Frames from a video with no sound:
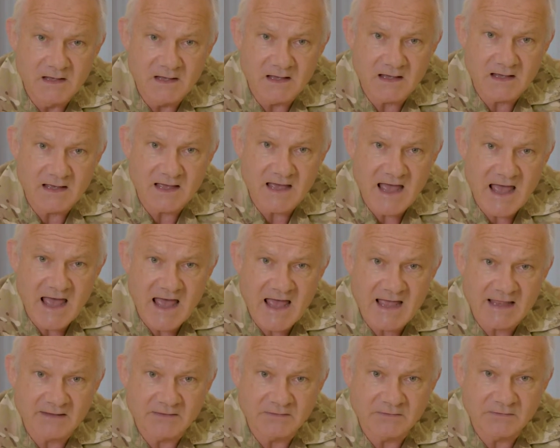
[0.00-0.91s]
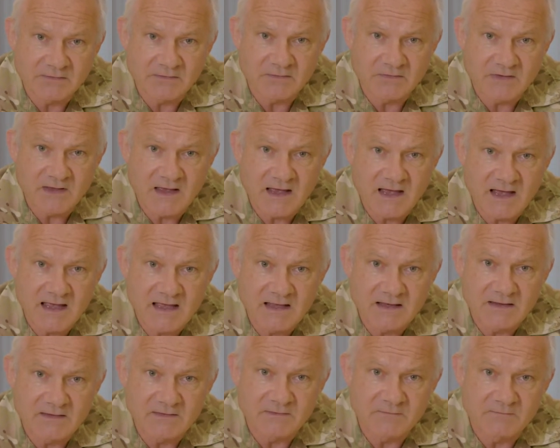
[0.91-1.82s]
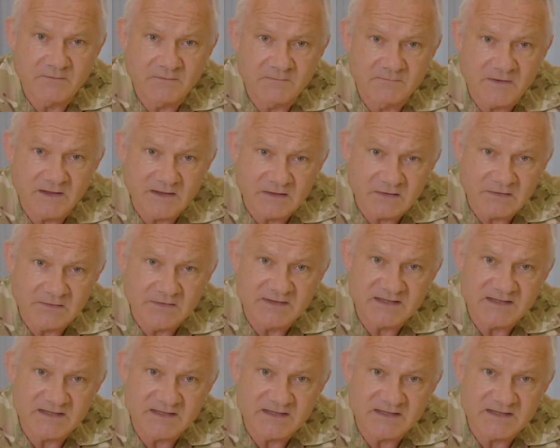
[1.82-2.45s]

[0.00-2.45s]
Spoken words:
And it is vital